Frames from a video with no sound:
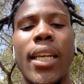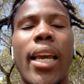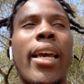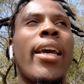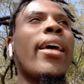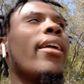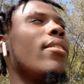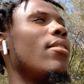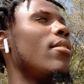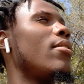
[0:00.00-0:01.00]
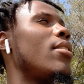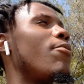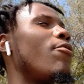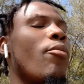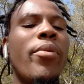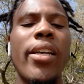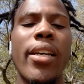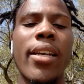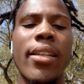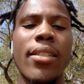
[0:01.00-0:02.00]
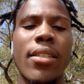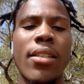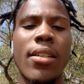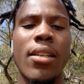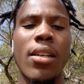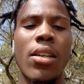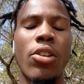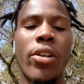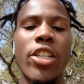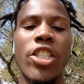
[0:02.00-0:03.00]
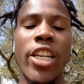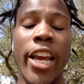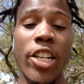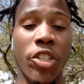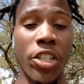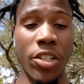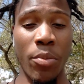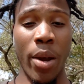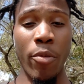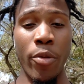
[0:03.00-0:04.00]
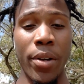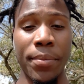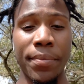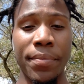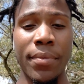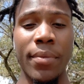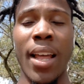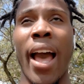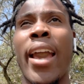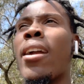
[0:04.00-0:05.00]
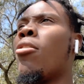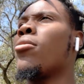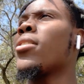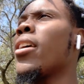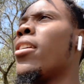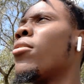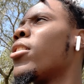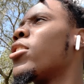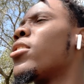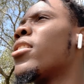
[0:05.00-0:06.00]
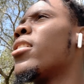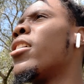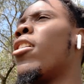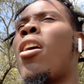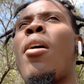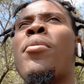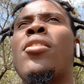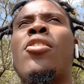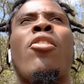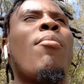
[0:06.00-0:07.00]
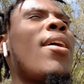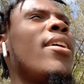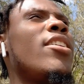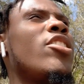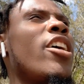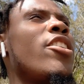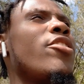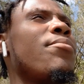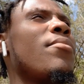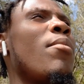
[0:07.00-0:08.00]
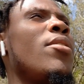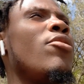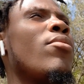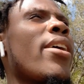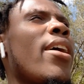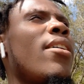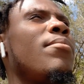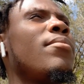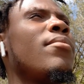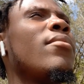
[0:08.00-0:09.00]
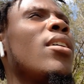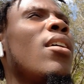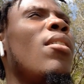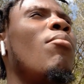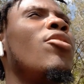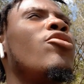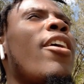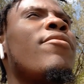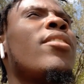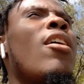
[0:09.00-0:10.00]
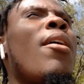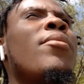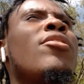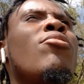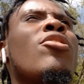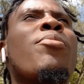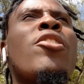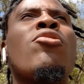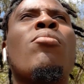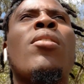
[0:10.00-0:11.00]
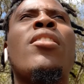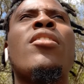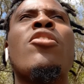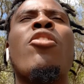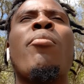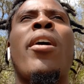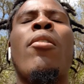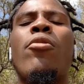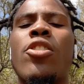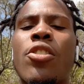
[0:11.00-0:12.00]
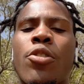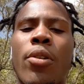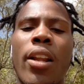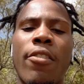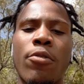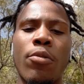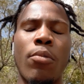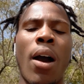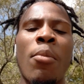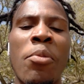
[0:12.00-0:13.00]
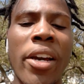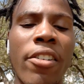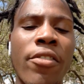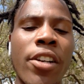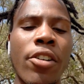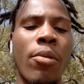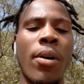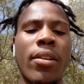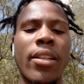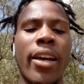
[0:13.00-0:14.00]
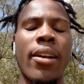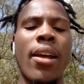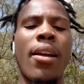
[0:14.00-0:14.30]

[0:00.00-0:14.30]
And tip for me is, you can change this memory. Now, I ain't gonna say you can just sit there and hop into your mind and change it. I mean, you can, but you have to hop into a special place in your mind, which is your level. I'm gonna make a video about that.